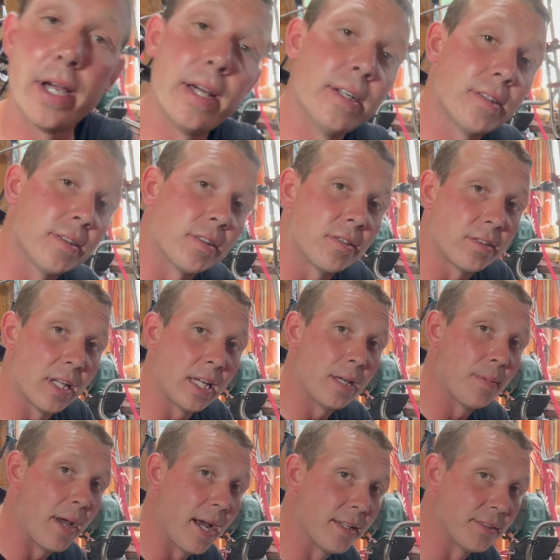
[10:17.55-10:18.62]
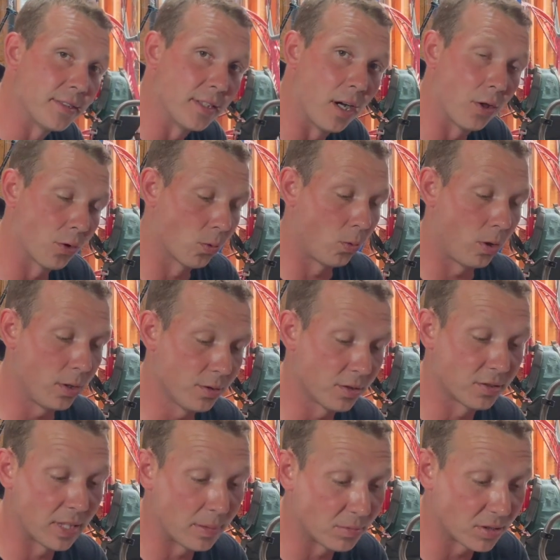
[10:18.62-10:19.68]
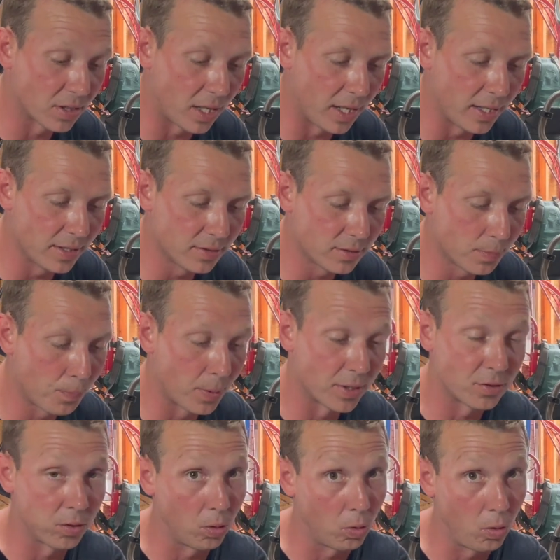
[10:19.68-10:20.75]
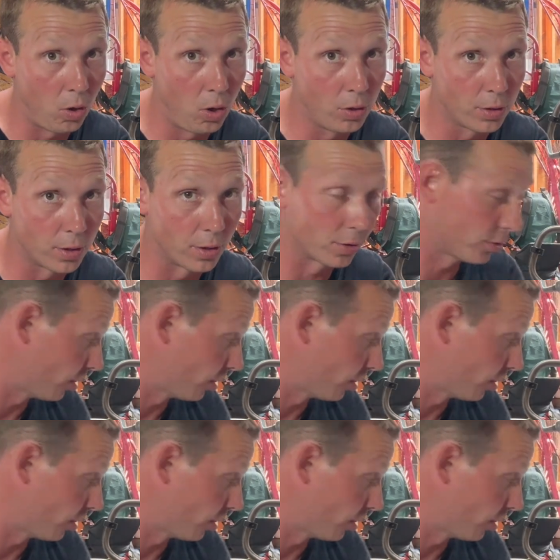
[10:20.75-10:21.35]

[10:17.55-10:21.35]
and it's the same as the other one, the same size, but it's longer.